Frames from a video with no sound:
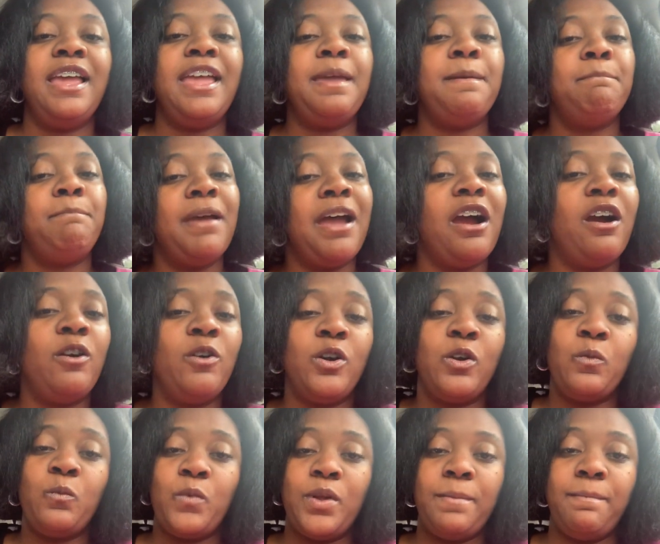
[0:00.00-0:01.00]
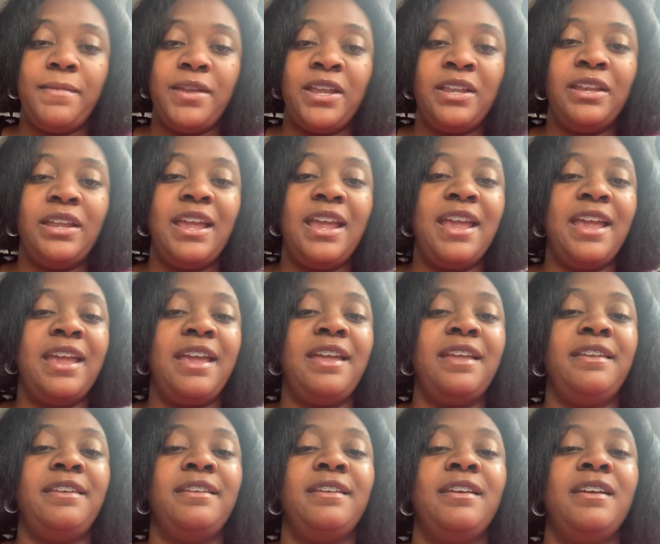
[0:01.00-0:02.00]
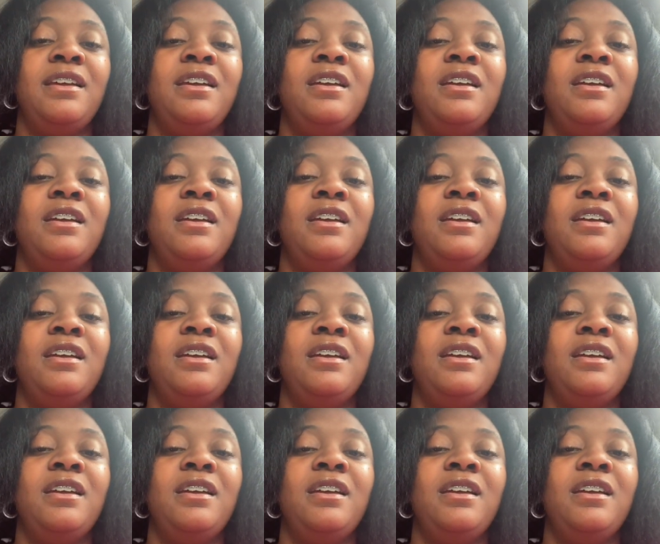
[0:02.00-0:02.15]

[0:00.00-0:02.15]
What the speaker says: empowering women and,